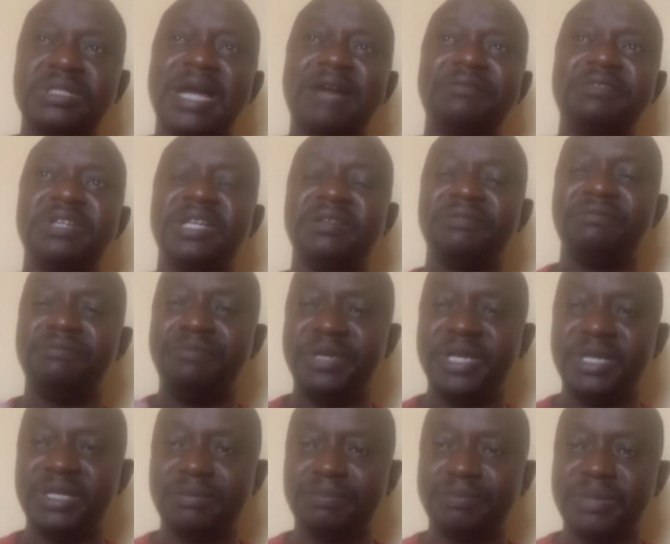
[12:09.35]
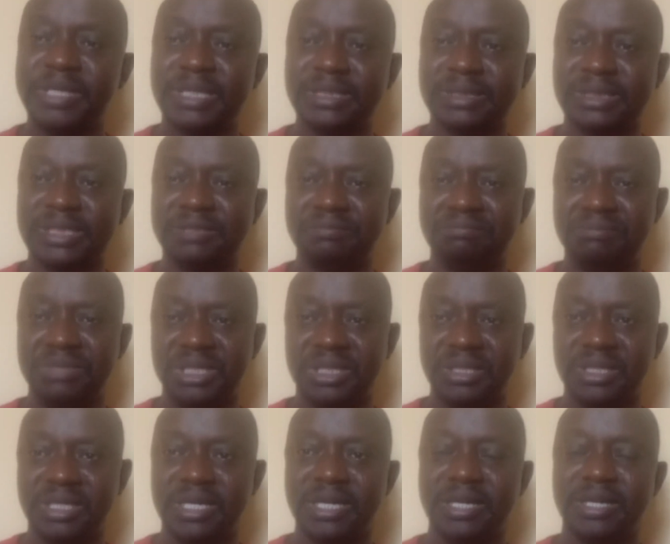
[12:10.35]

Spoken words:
having a big place in me